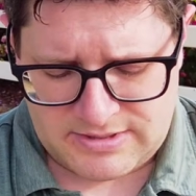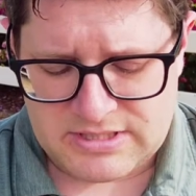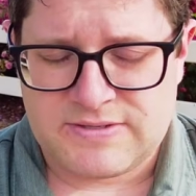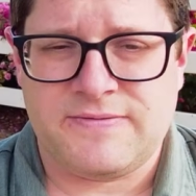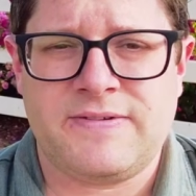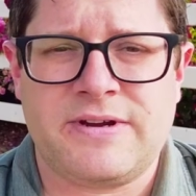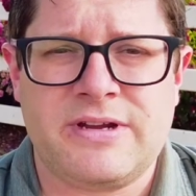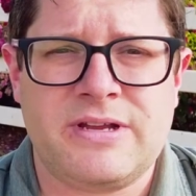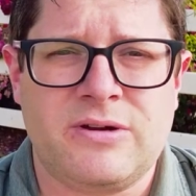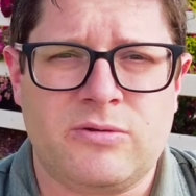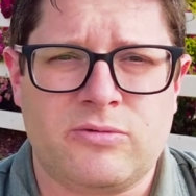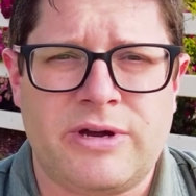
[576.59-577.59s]
is a
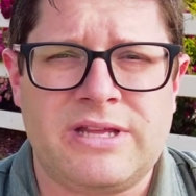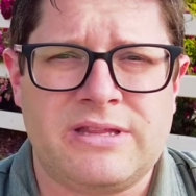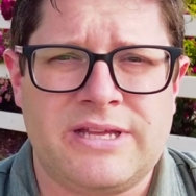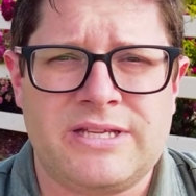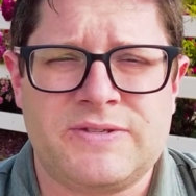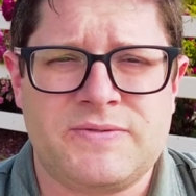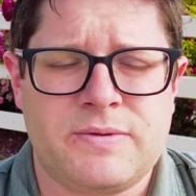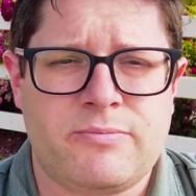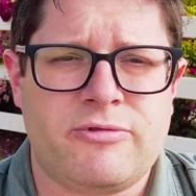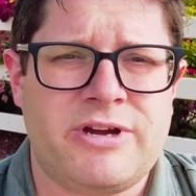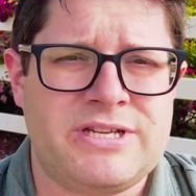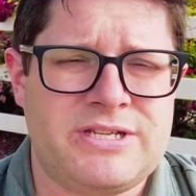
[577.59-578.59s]
very great lens for the
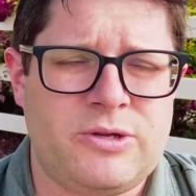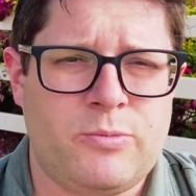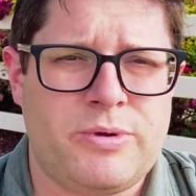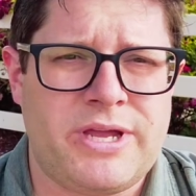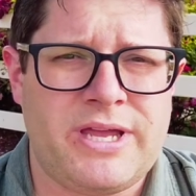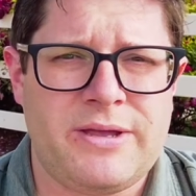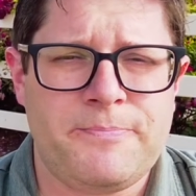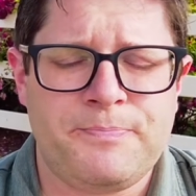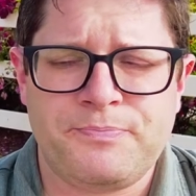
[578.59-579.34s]
price that you pay.